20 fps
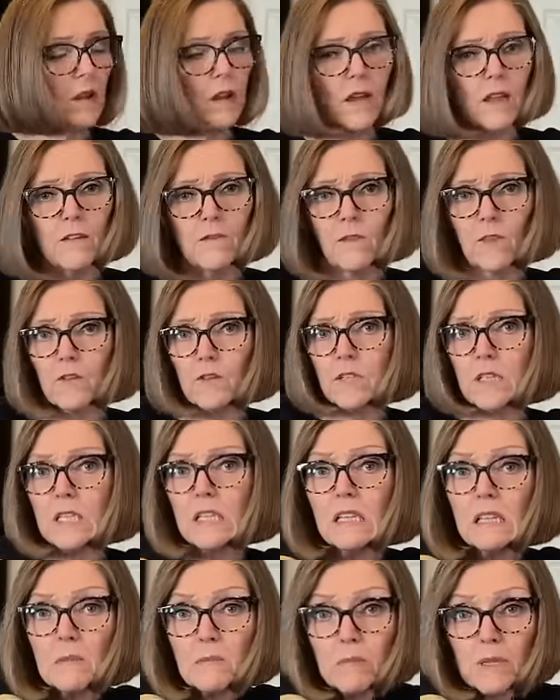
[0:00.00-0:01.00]
if they're
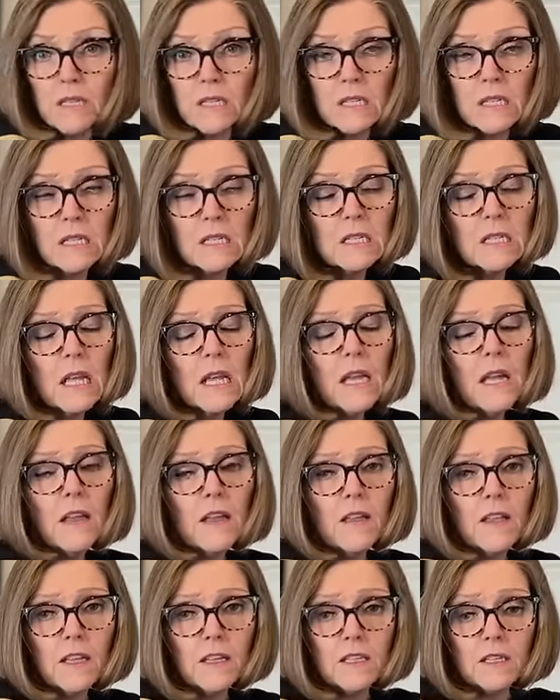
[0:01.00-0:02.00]
still in business,
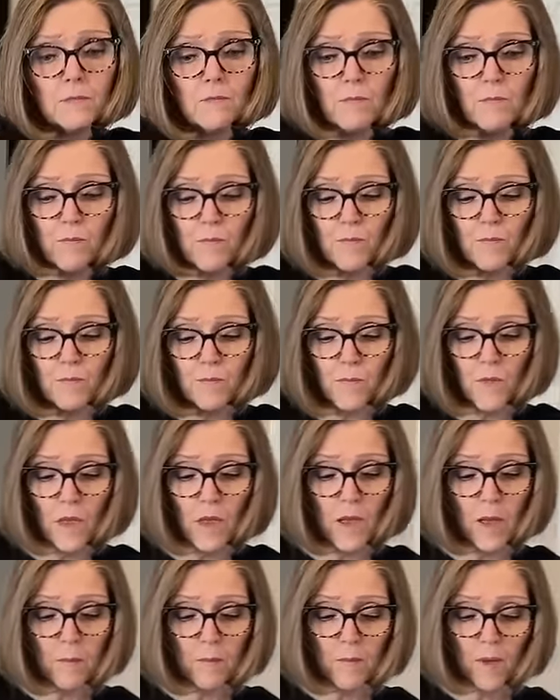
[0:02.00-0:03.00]
it's
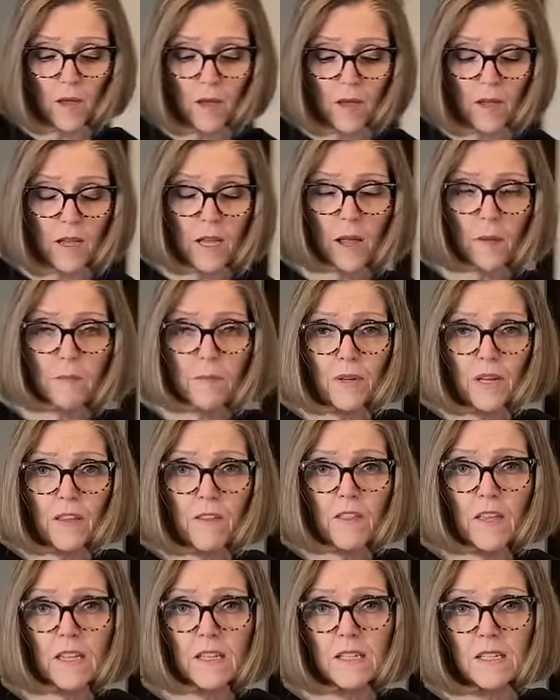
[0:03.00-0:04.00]
a company
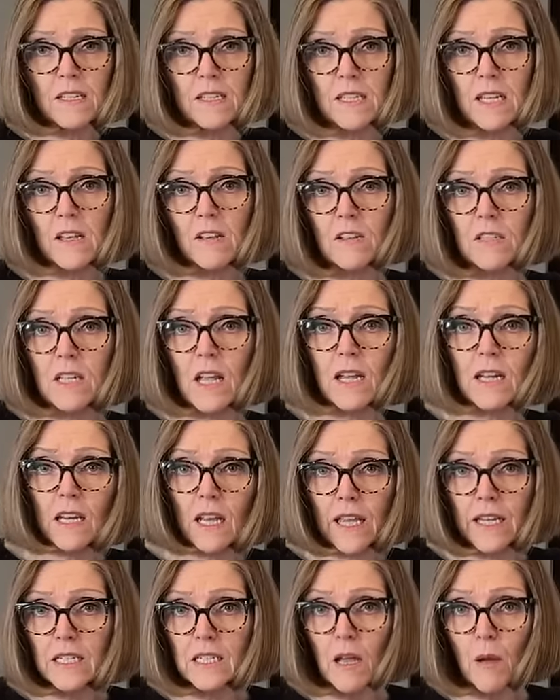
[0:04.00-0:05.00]
that sells kind of
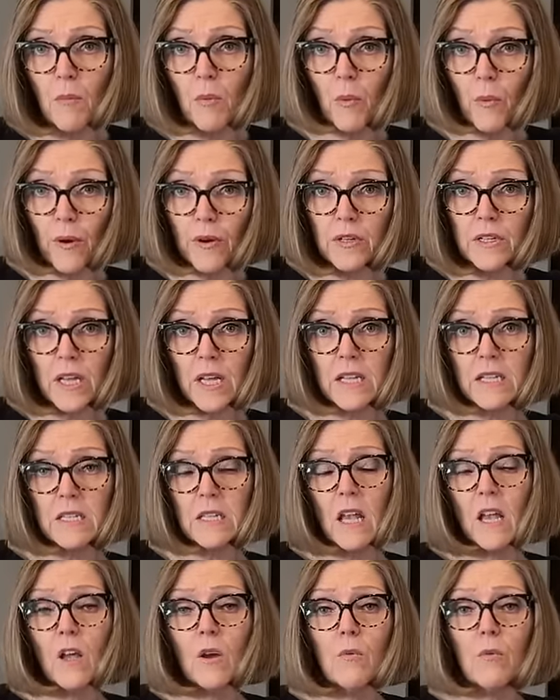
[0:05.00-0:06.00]
like Tupperware does,
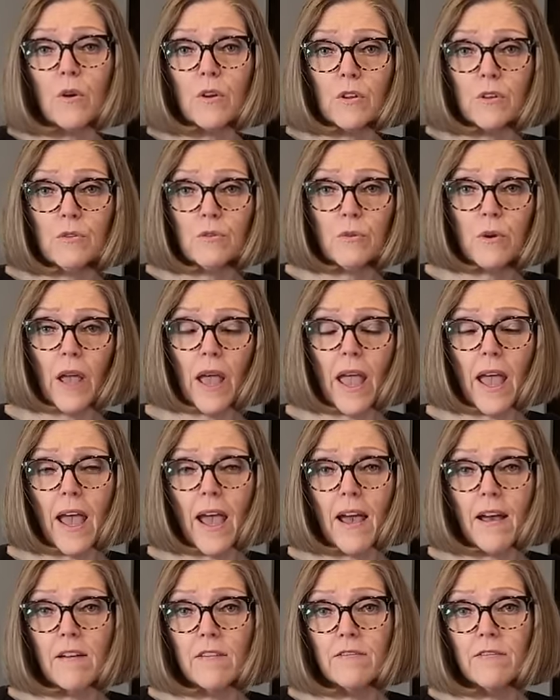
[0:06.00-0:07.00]
where you
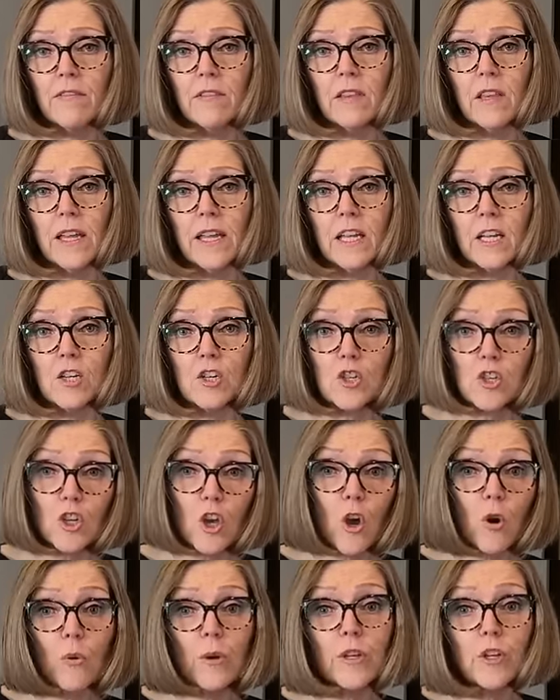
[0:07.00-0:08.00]
have like a
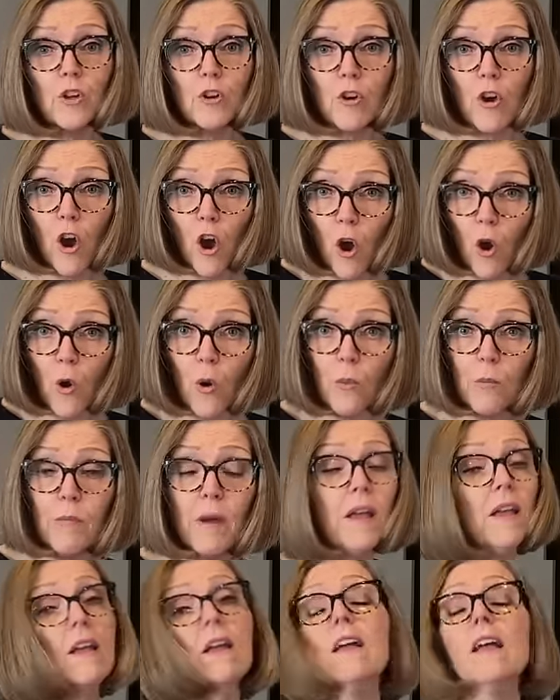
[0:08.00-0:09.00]
show in your home
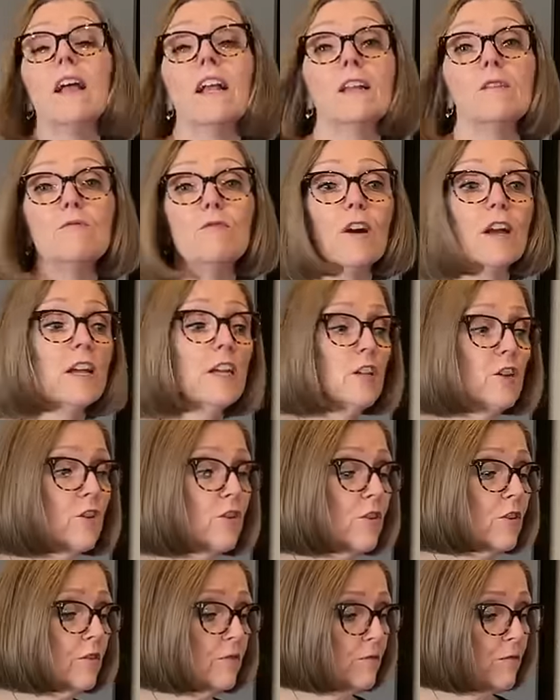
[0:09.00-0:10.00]
and invite
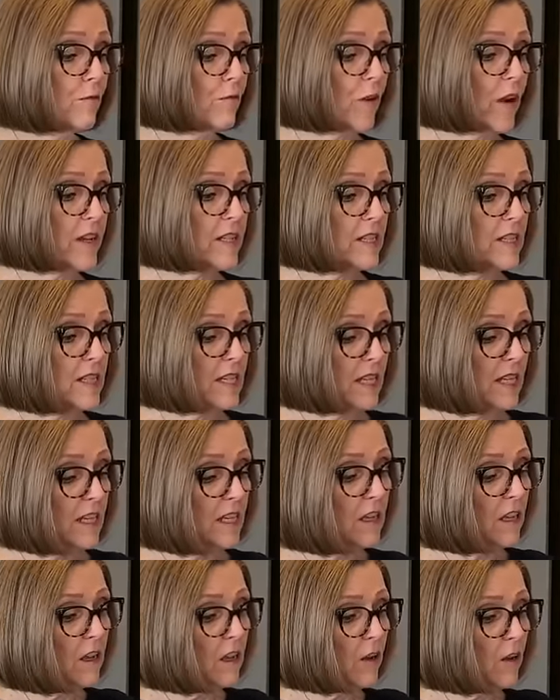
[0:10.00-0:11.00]
your friends
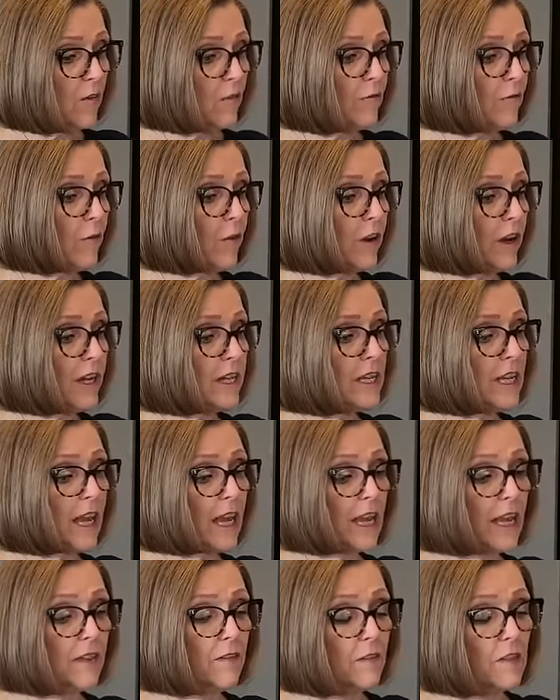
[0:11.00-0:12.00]
in for it.
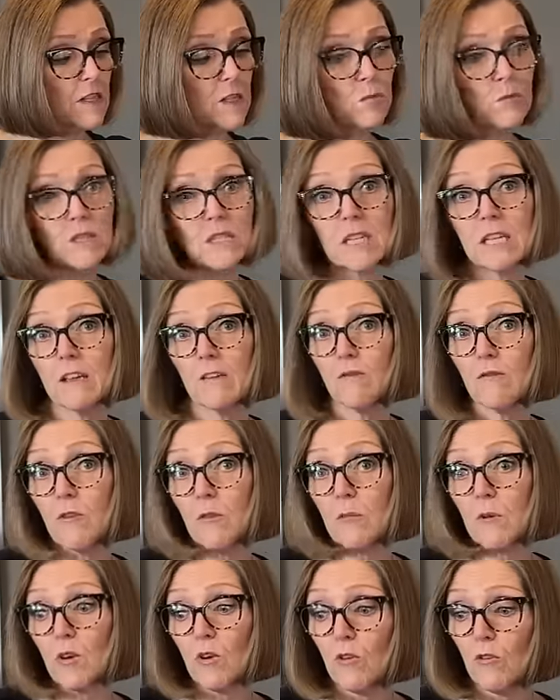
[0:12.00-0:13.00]
And this was a gift
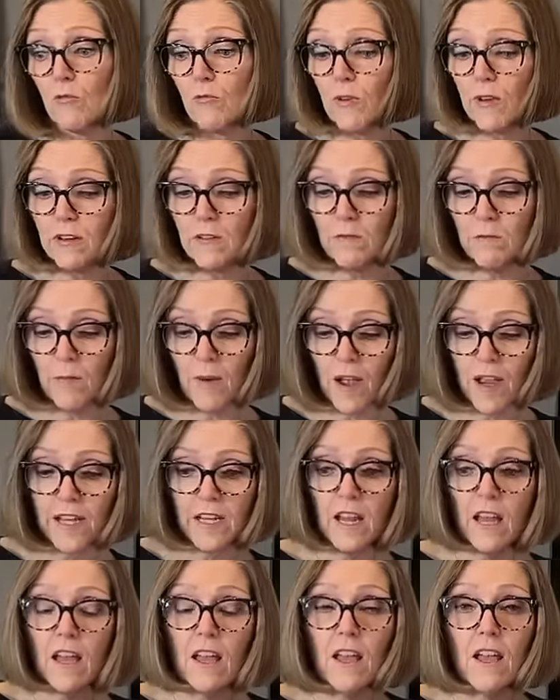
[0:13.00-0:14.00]
from a girlfriend of
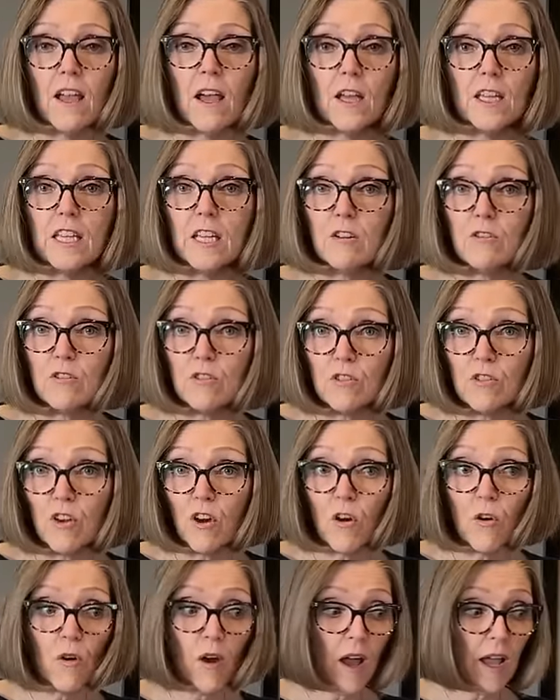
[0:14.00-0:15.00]
mine years
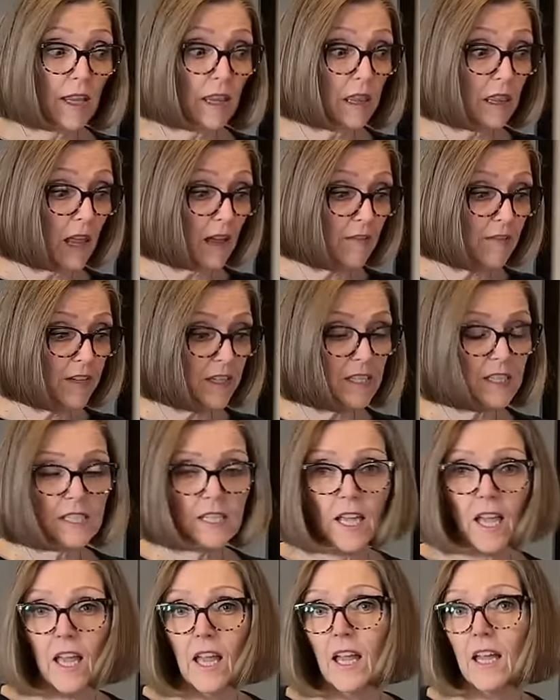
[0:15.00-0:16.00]
ago. I love it,
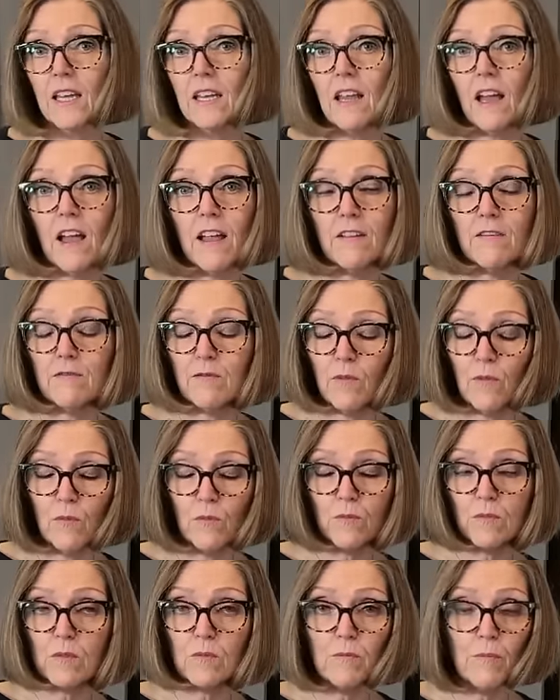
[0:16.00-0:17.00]
and I've
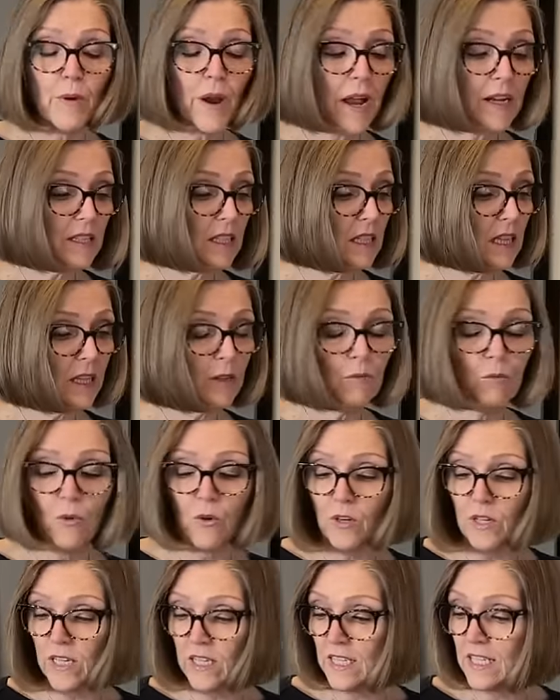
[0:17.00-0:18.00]
practically
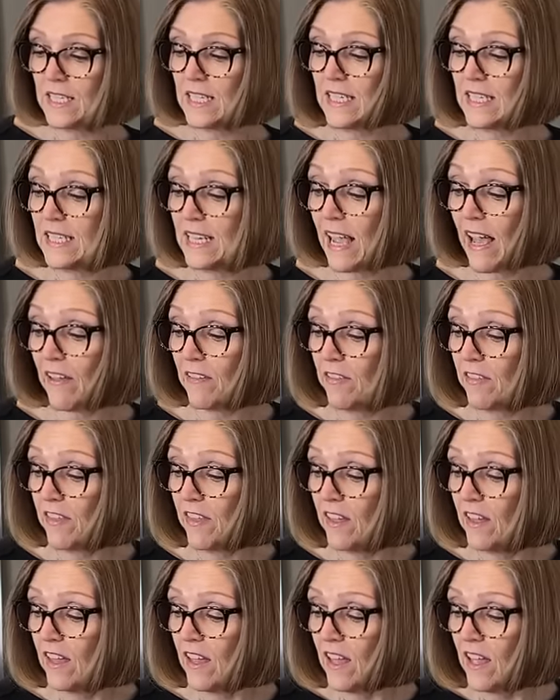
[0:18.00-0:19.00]
worn it to death.
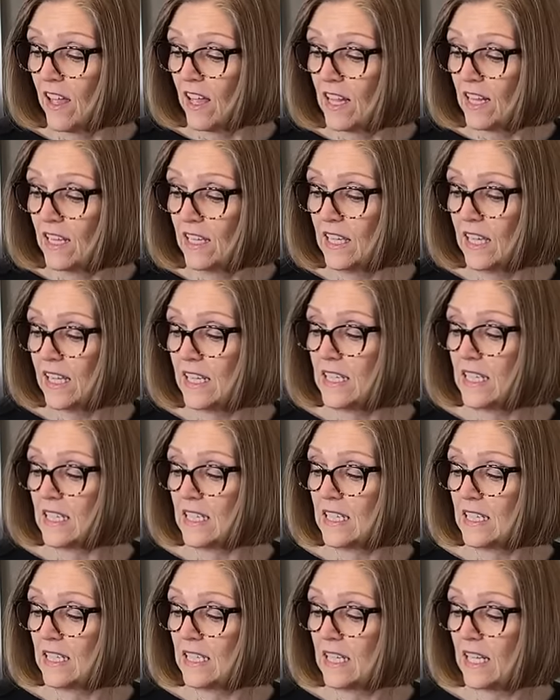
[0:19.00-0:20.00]
Let's
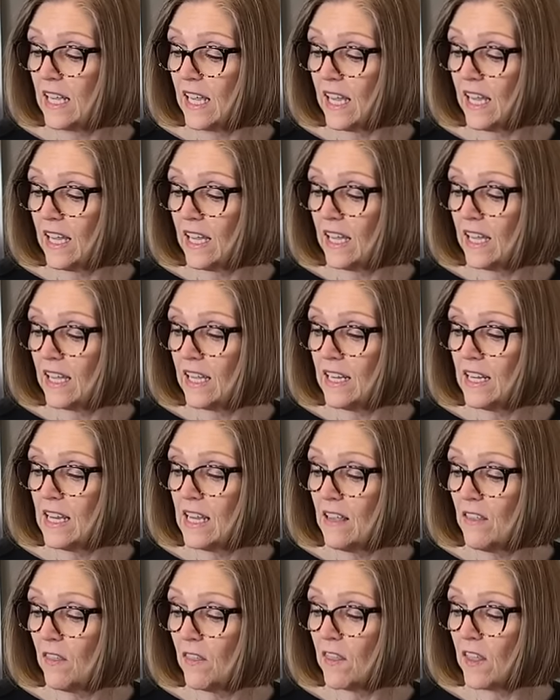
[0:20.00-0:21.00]
see,
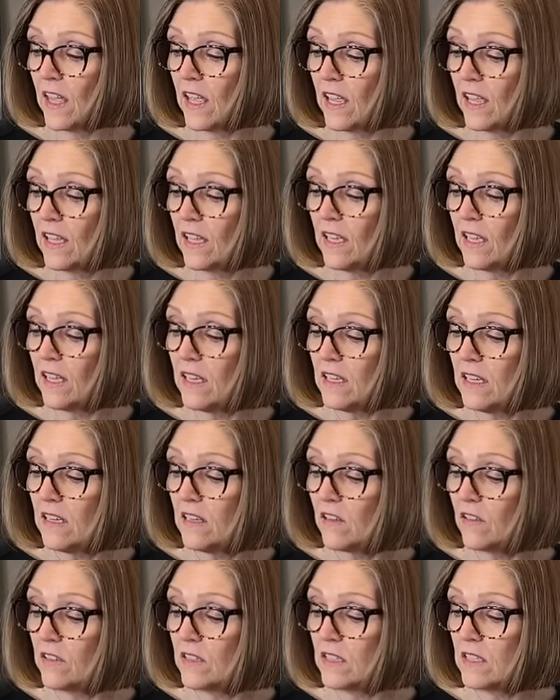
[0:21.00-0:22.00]
anything
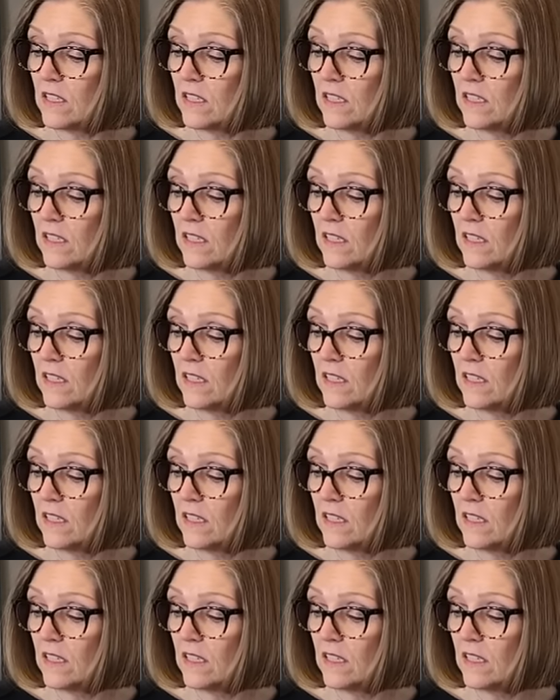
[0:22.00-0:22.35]
else?